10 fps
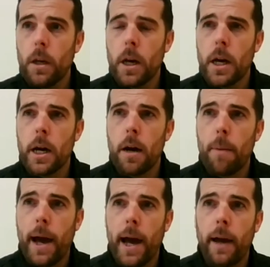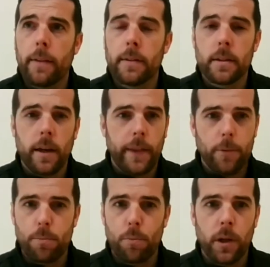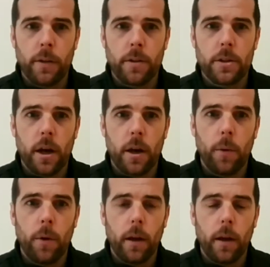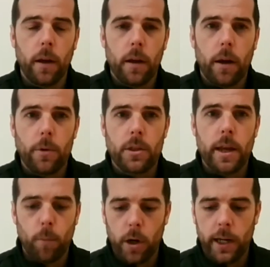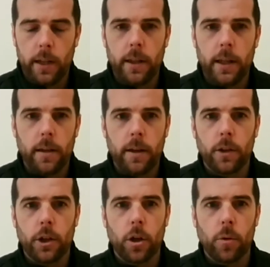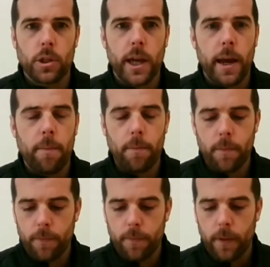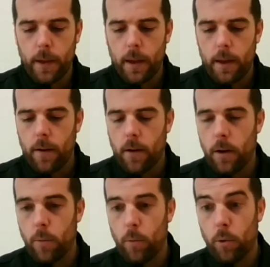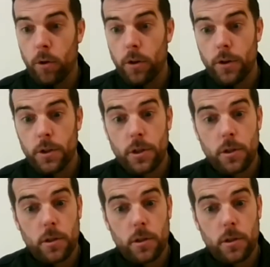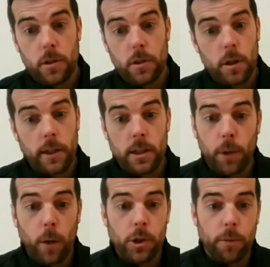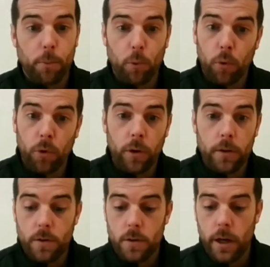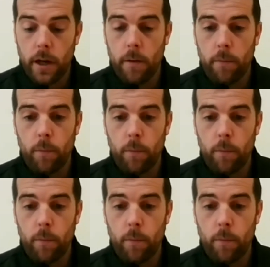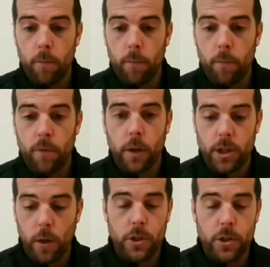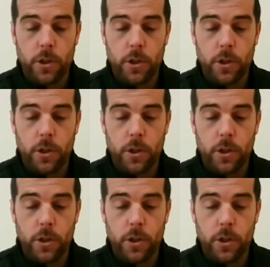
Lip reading: And that was brilliant. So I was then working in the girls' game. I did some coaching abroad with Chelsea as well, which was amazing.